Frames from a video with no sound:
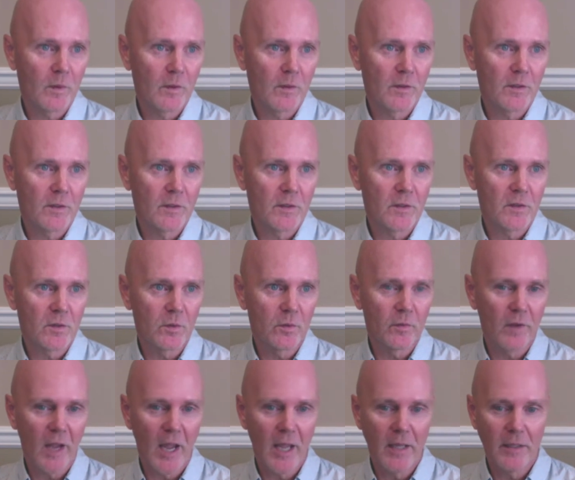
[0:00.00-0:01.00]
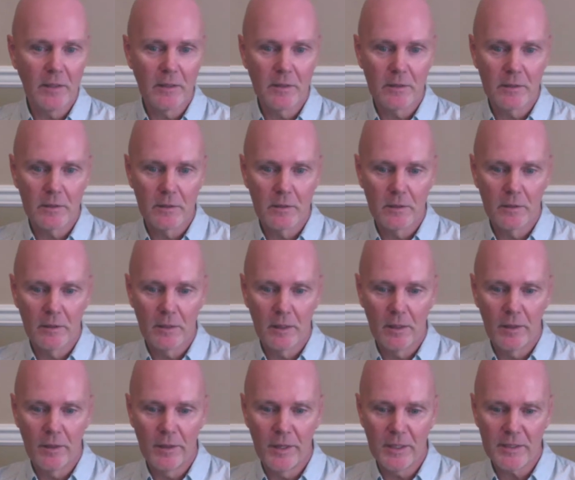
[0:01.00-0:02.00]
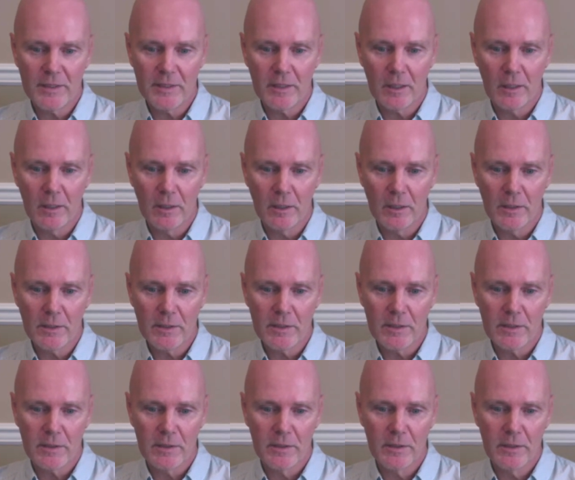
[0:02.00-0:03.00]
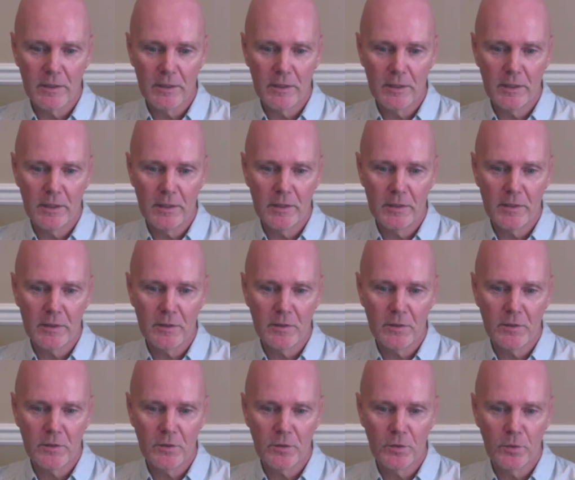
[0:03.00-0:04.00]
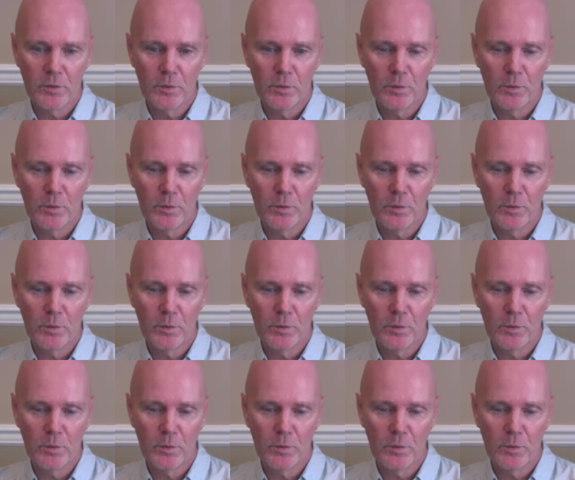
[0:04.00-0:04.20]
just to sort of end this class, is to